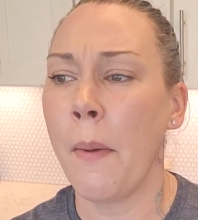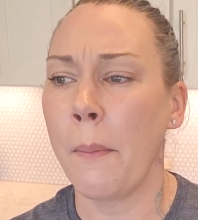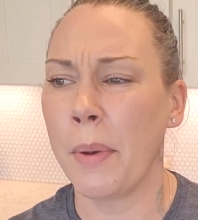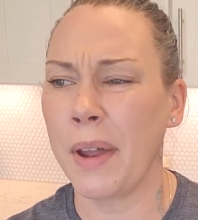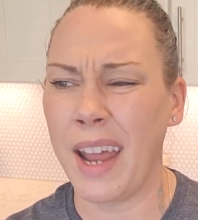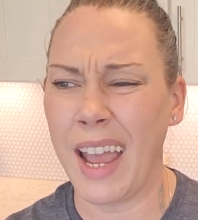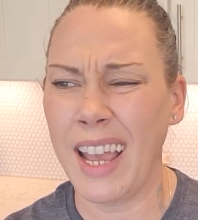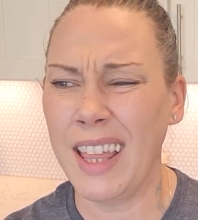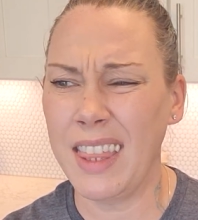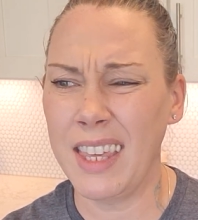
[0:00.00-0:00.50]

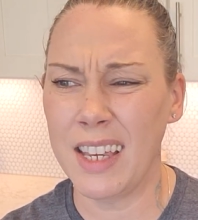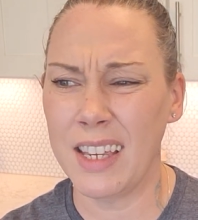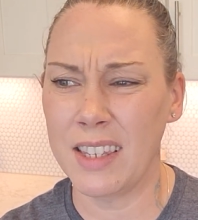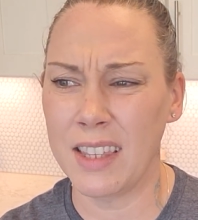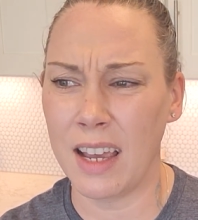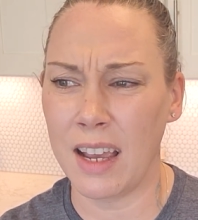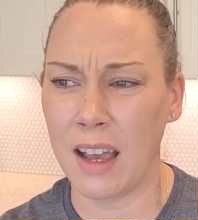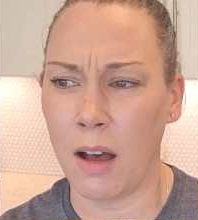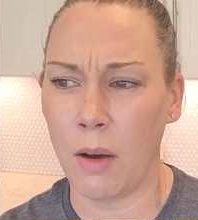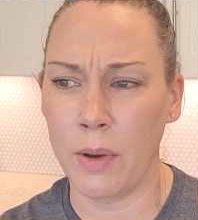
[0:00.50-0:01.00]
But atheists,
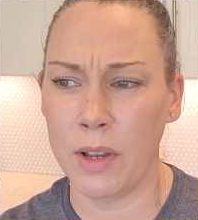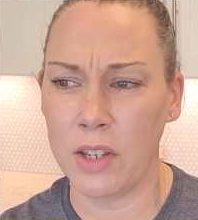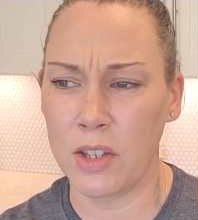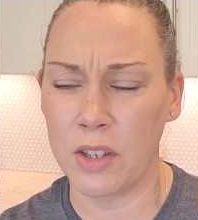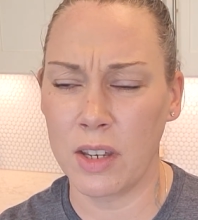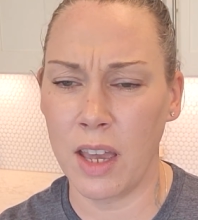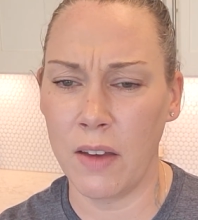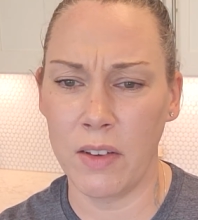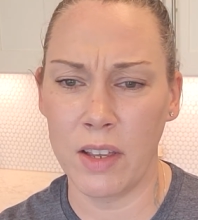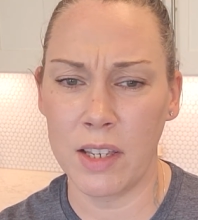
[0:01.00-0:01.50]
they always
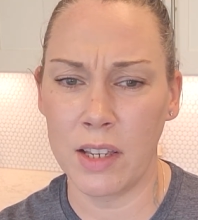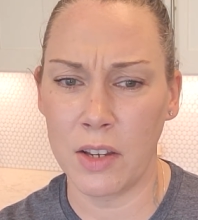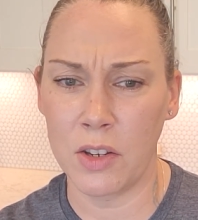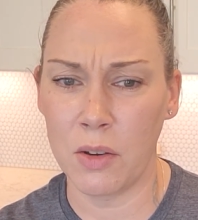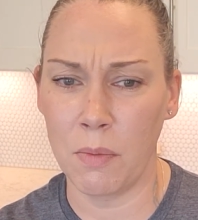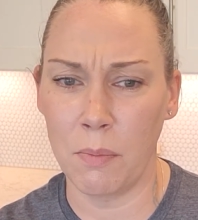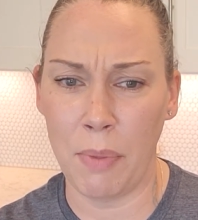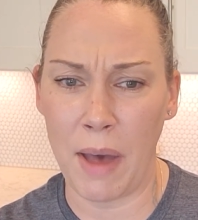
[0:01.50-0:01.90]
give it such a